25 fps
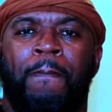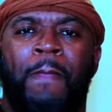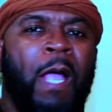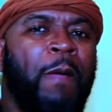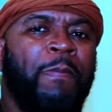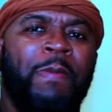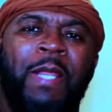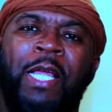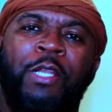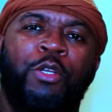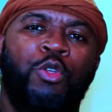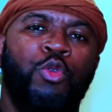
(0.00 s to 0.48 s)

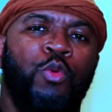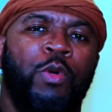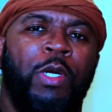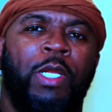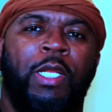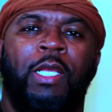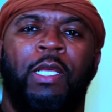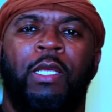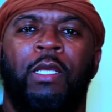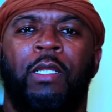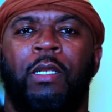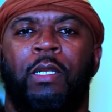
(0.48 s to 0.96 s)
I'm not
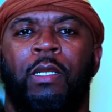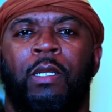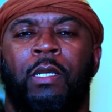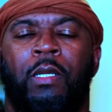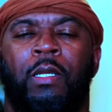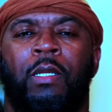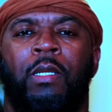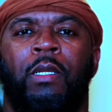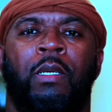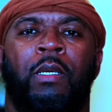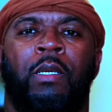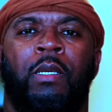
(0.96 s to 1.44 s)
doing
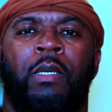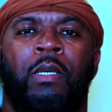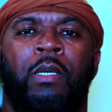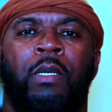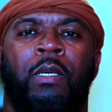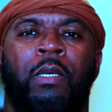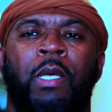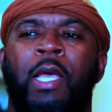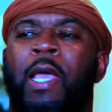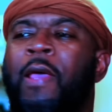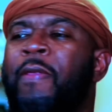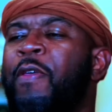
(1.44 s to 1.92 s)

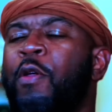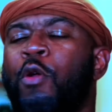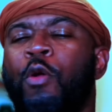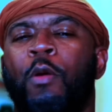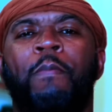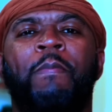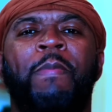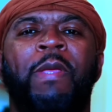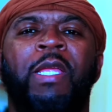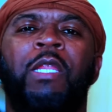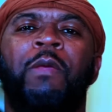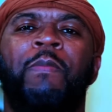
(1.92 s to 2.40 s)
it. And there
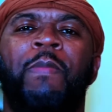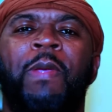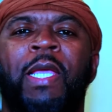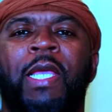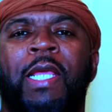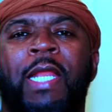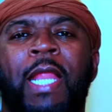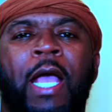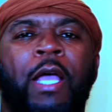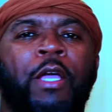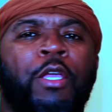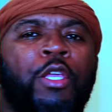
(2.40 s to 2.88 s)
are many
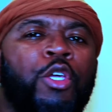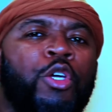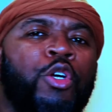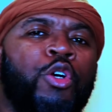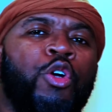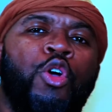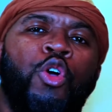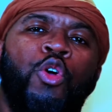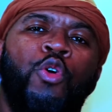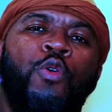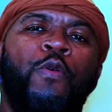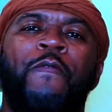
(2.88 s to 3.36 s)
men out
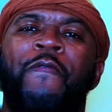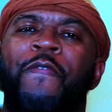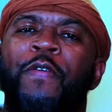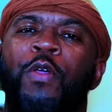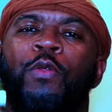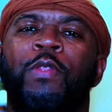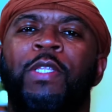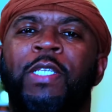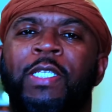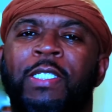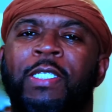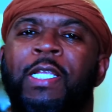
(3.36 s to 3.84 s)
here who
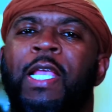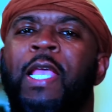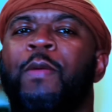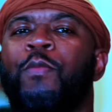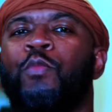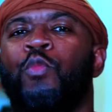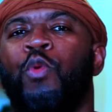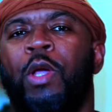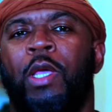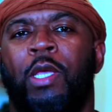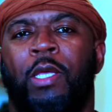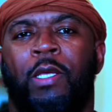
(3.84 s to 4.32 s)
feel the
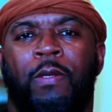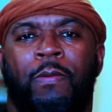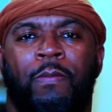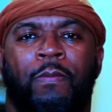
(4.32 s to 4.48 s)
same way